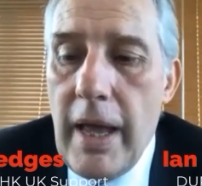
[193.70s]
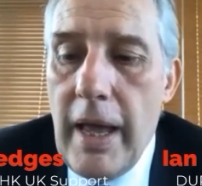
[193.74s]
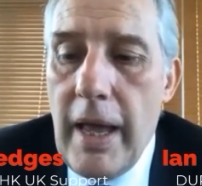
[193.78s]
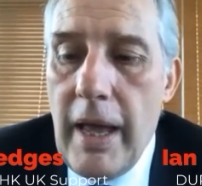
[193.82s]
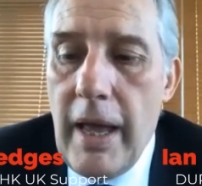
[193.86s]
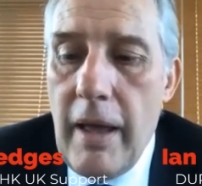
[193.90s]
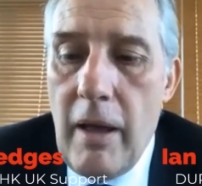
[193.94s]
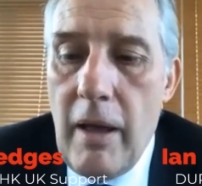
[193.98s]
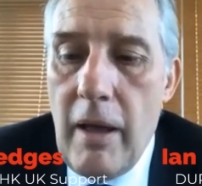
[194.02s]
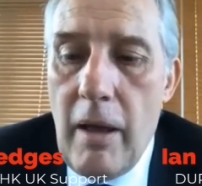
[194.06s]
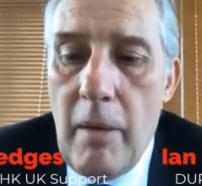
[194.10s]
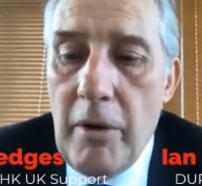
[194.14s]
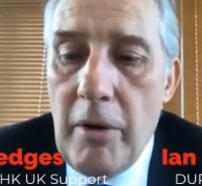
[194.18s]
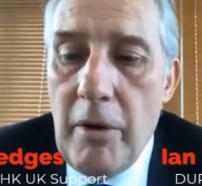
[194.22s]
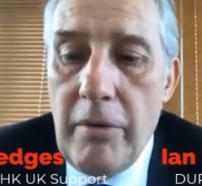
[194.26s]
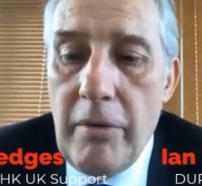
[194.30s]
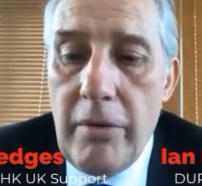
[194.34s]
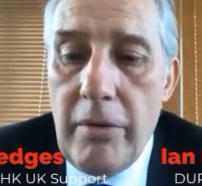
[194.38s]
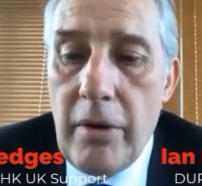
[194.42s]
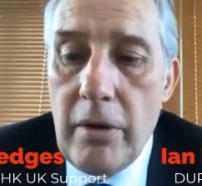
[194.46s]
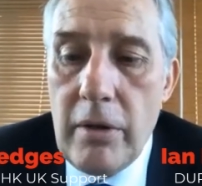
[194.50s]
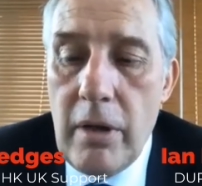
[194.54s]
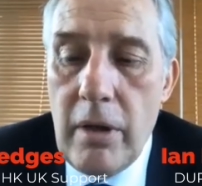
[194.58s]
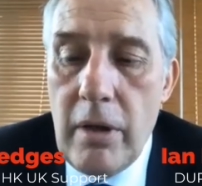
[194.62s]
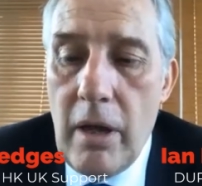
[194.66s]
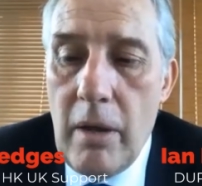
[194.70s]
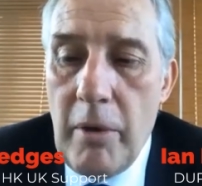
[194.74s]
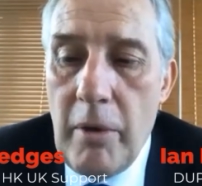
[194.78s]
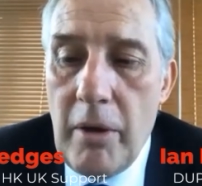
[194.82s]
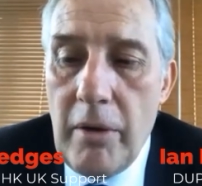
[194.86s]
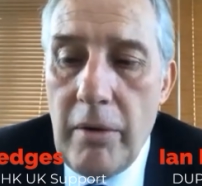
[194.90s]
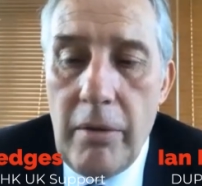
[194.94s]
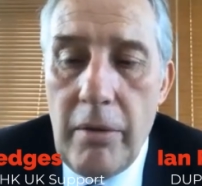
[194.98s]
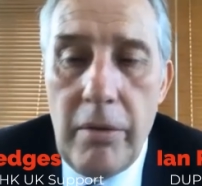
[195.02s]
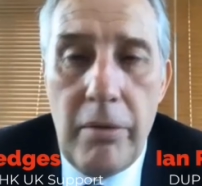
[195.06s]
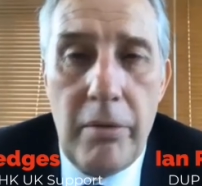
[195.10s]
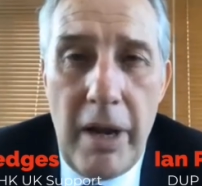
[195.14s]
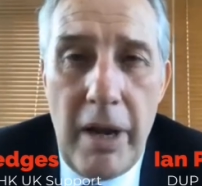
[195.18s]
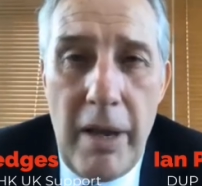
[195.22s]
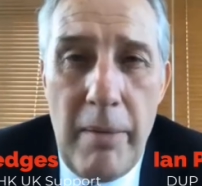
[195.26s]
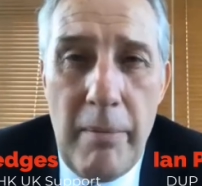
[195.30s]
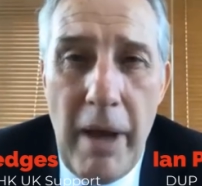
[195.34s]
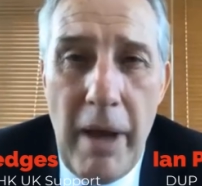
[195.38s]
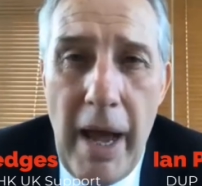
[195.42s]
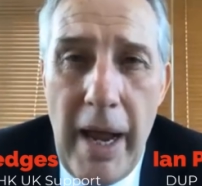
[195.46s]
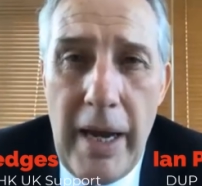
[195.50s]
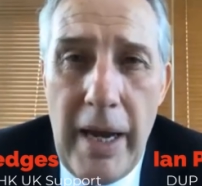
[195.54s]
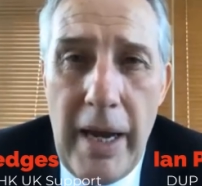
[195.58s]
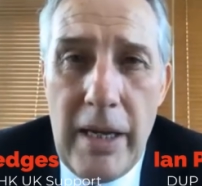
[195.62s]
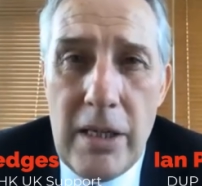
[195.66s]
about 3
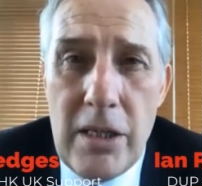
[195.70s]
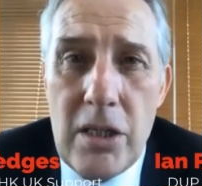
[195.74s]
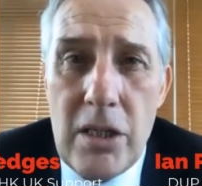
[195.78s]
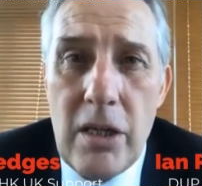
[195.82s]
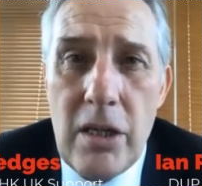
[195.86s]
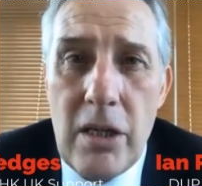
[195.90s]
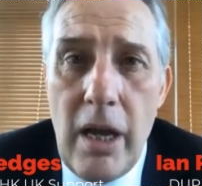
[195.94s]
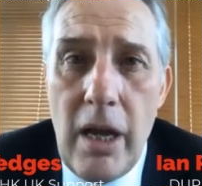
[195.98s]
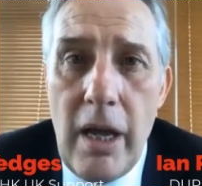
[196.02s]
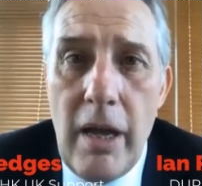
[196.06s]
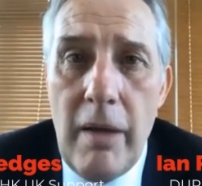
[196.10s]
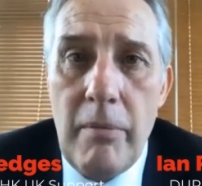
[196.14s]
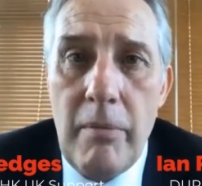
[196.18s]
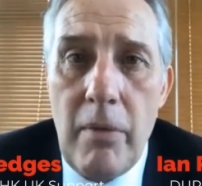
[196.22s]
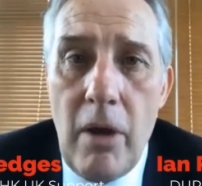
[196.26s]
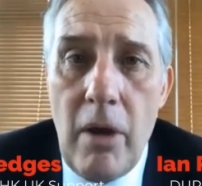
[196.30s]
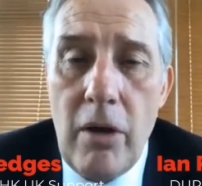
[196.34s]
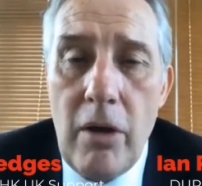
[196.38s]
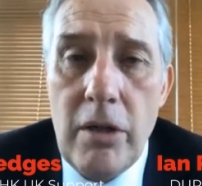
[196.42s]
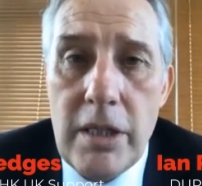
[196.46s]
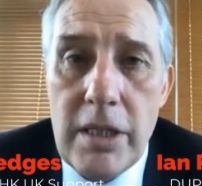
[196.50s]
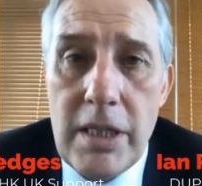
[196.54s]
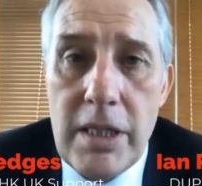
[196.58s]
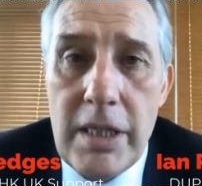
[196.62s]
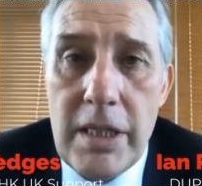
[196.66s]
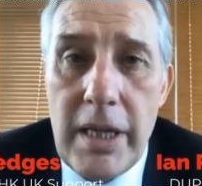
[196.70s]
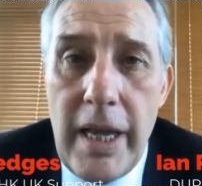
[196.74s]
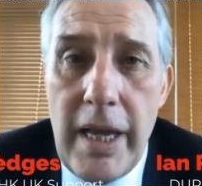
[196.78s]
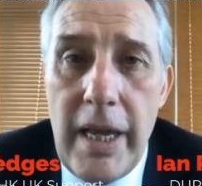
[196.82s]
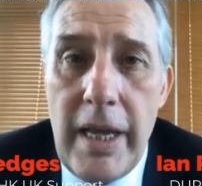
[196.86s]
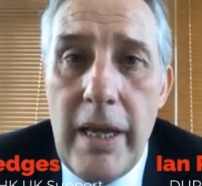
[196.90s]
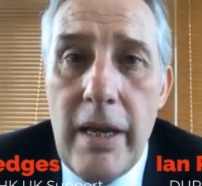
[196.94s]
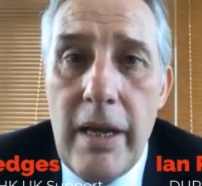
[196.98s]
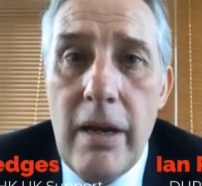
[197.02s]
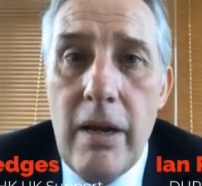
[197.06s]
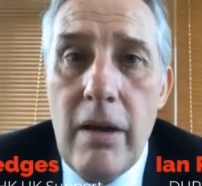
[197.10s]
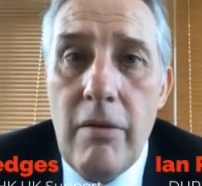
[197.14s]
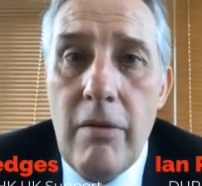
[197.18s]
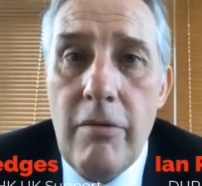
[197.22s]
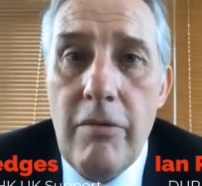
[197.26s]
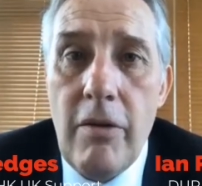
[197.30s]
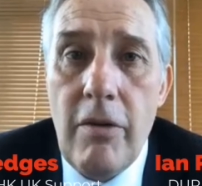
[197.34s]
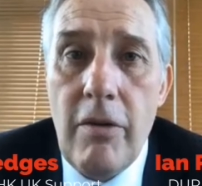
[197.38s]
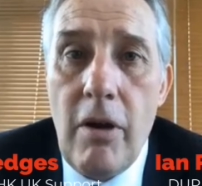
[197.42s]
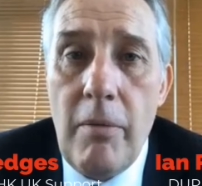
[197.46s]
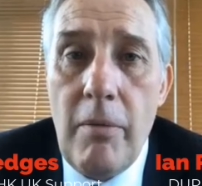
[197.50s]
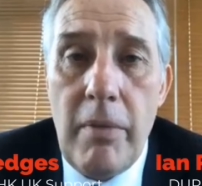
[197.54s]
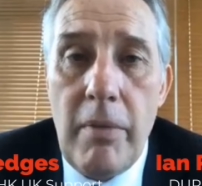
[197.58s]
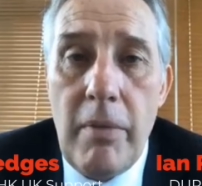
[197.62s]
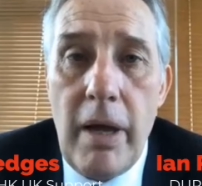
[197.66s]
miles out to sea
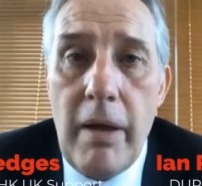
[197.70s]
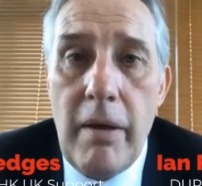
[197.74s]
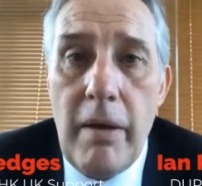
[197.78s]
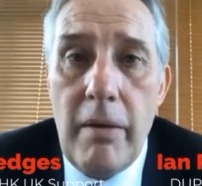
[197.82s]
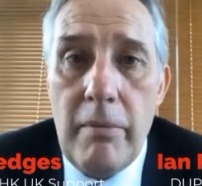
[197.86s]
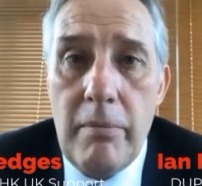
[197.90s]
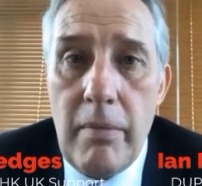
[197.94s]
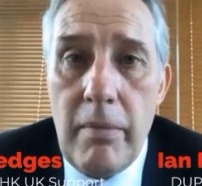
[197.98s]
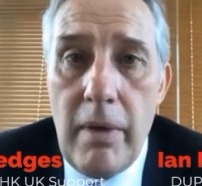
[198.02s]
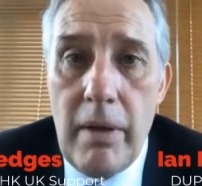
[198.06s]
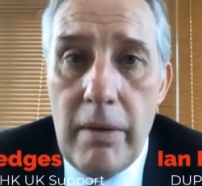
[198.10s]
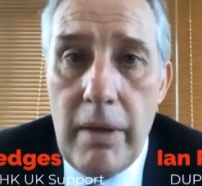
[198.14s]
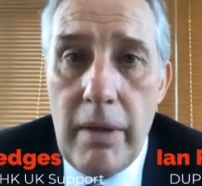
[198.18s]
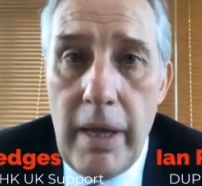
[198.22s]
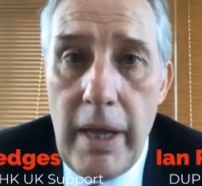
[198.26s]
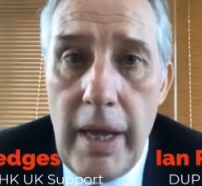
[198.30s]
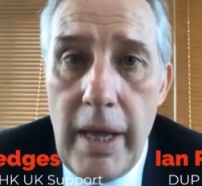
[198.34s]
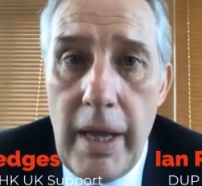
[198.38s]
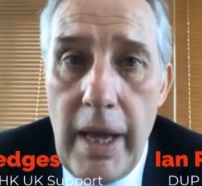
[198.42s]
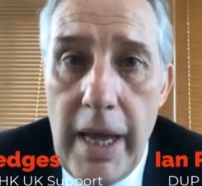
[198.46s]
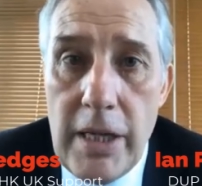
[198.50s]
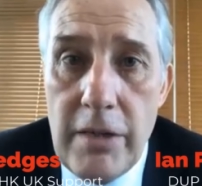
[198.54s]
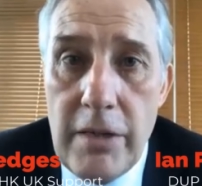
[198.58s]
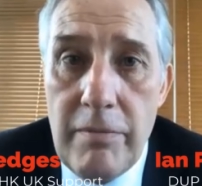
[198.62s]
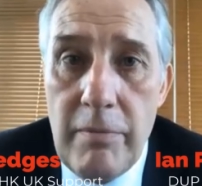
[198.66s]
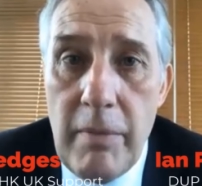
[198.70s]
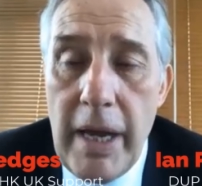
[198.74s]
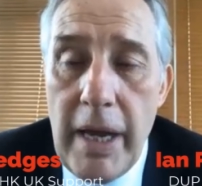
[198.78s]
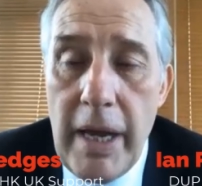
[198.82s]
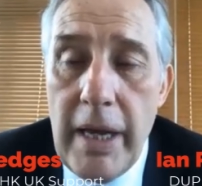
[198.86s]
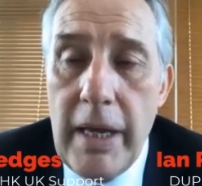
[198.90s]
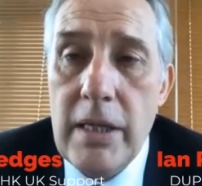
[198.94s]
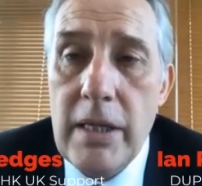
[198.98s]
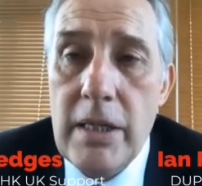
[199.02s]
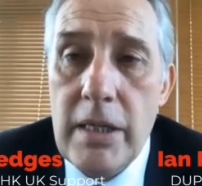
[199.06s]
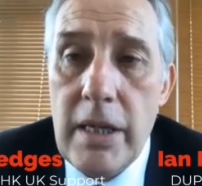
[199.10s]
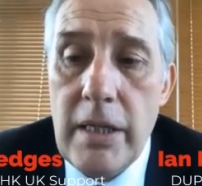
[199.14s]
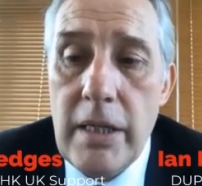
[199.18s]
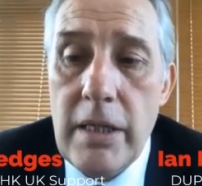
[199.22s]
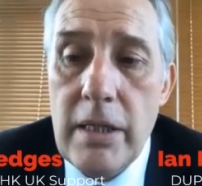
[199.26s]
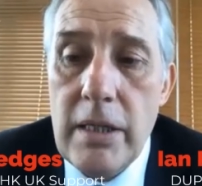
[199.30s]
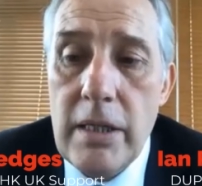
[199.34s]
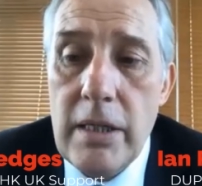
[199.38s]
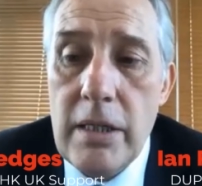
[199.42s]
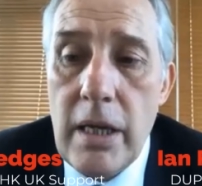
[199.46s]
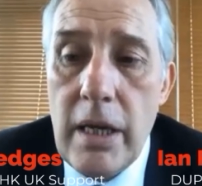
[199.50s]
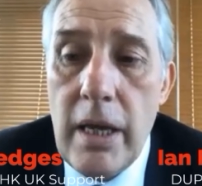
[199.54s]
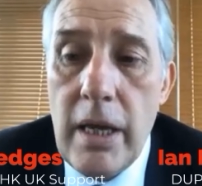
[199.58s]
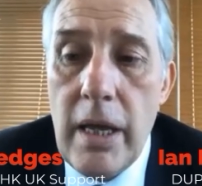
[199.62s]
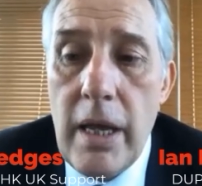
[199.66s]
from the edge of my
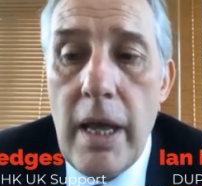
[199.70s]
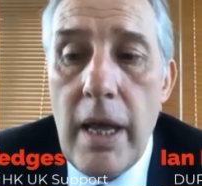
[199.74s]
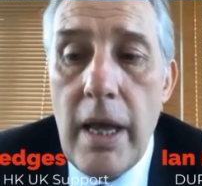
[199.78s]
constituency.